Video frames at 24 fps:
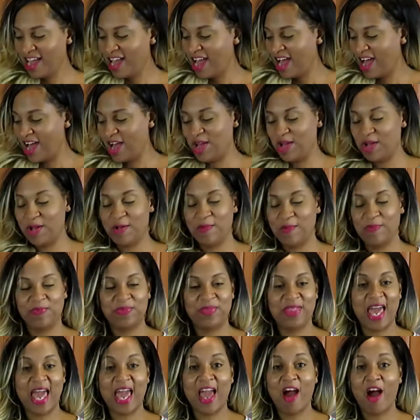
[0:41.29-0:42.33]

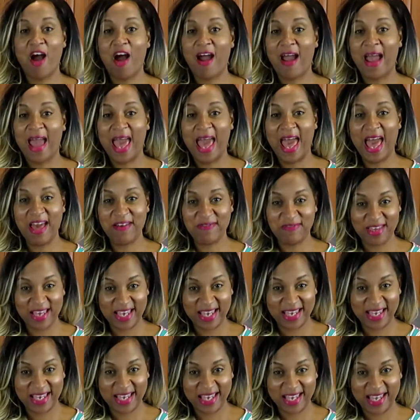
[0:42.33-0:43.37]
They are
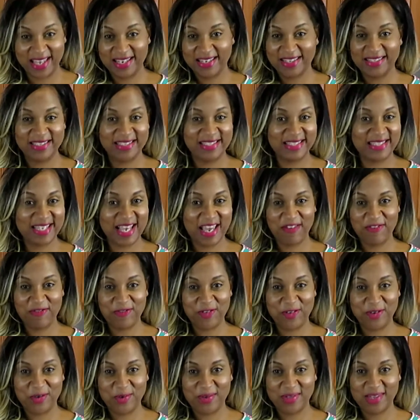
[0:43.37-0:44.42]
avid
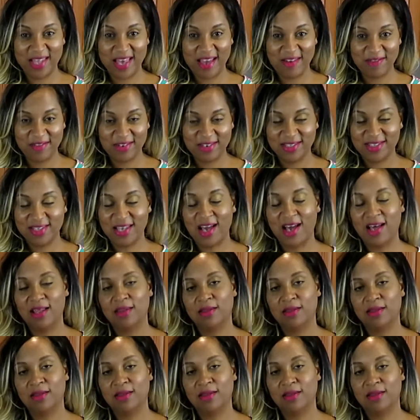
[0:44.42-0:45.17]
seafood lovers,